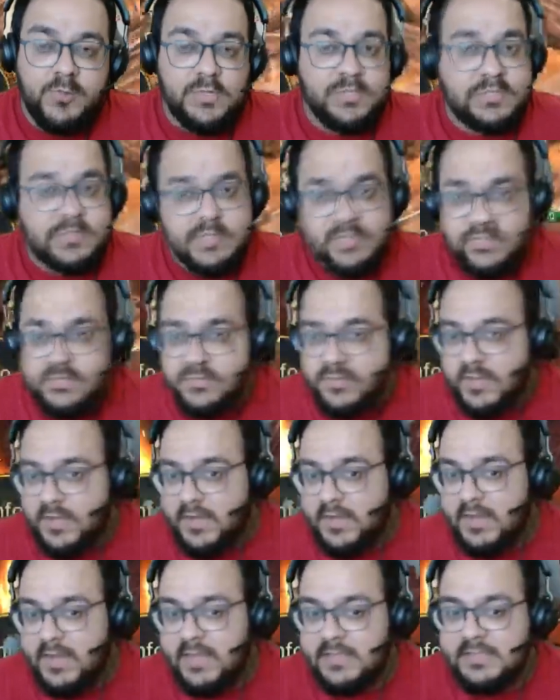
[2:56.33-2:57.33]
just
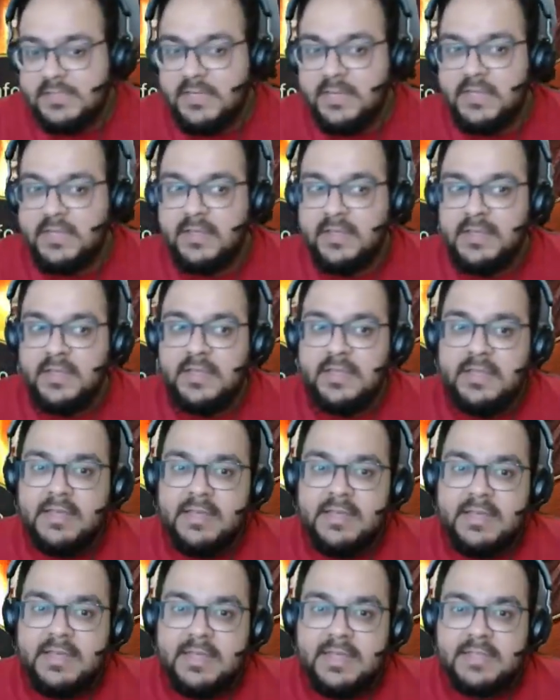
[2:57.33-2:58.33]
fine. Actually,
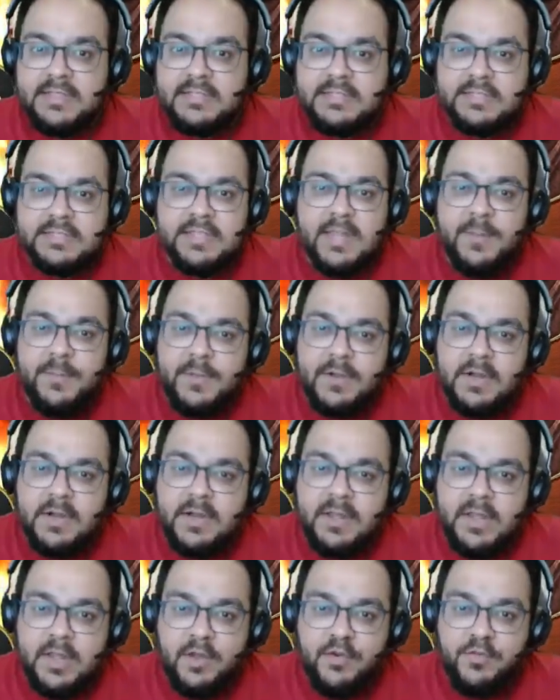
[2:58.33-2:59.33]
it's the same
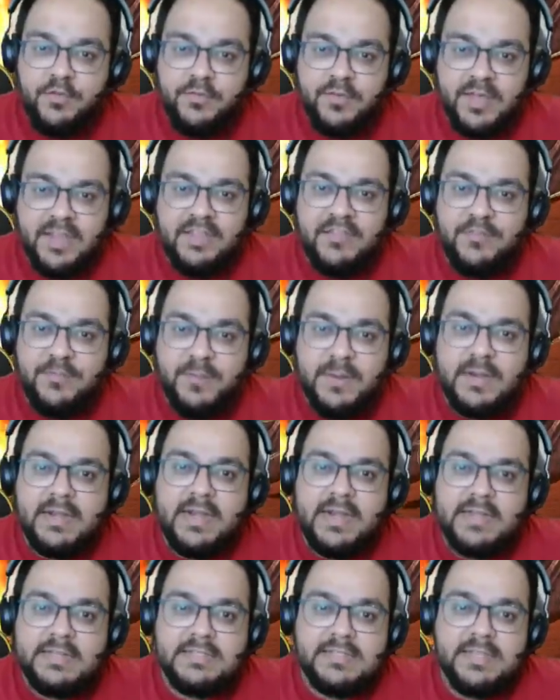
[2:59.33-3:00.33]
turn count, 5, but
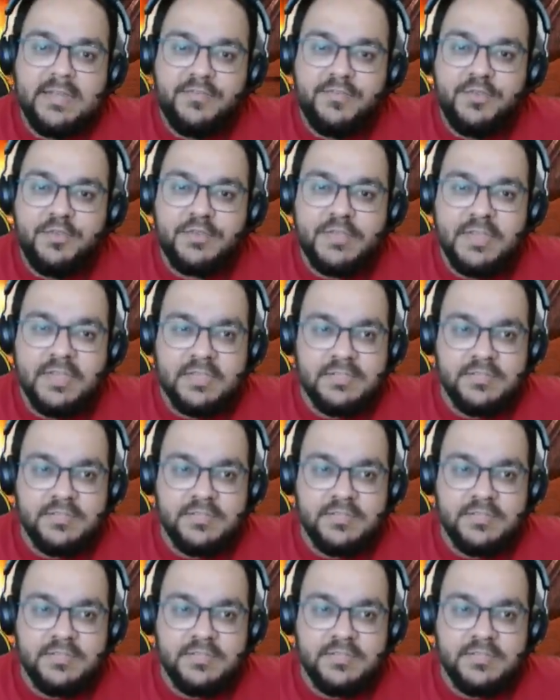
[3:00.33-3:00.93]
it's a few seconds